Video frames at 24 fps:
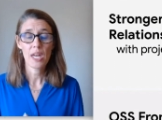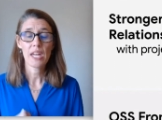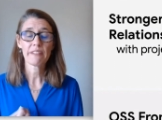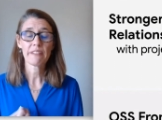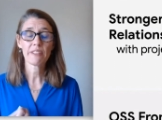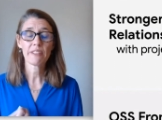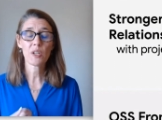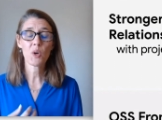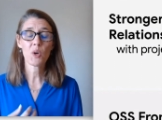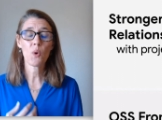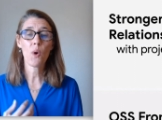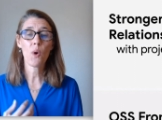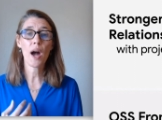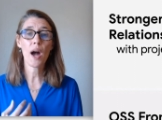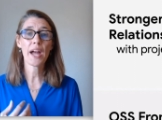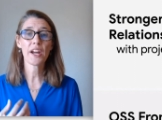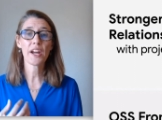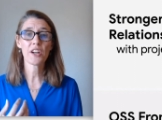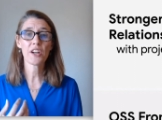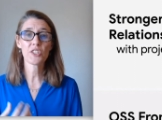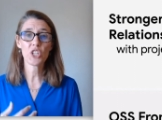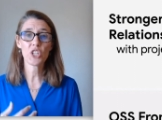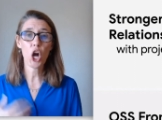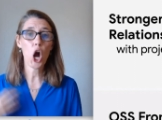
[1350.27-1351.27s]
It
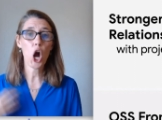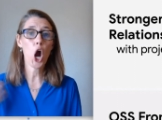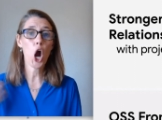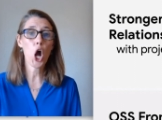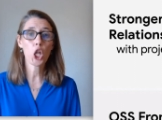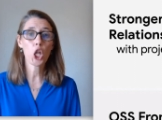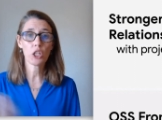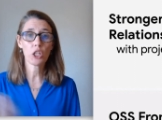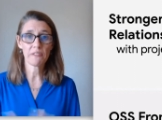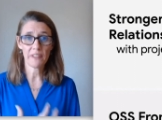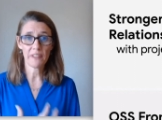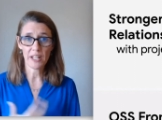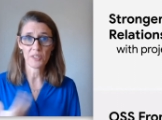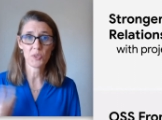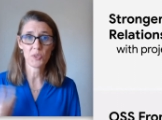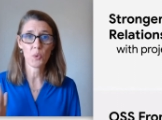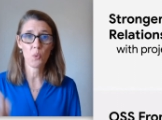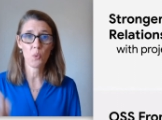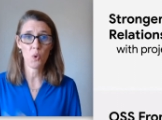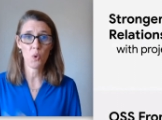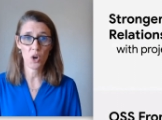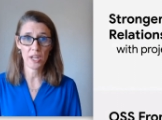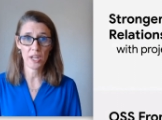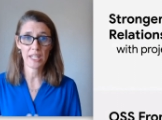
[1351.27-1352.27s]
requires all of
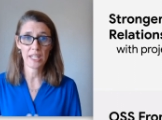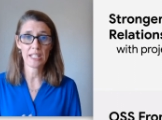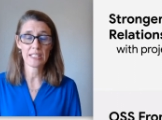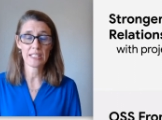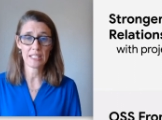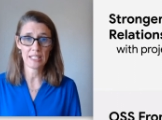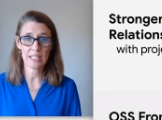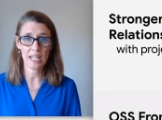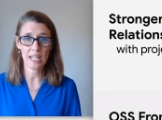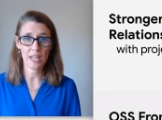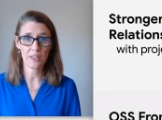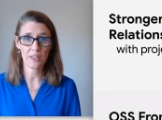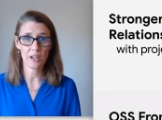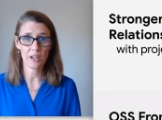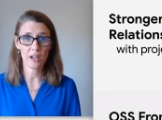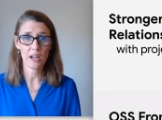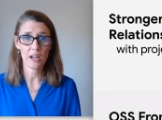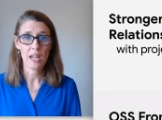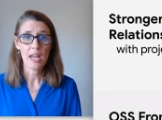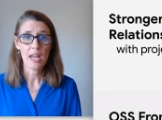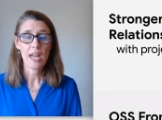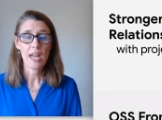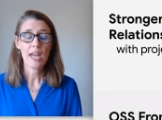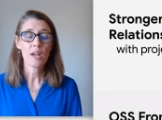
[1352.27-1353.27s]
us working together.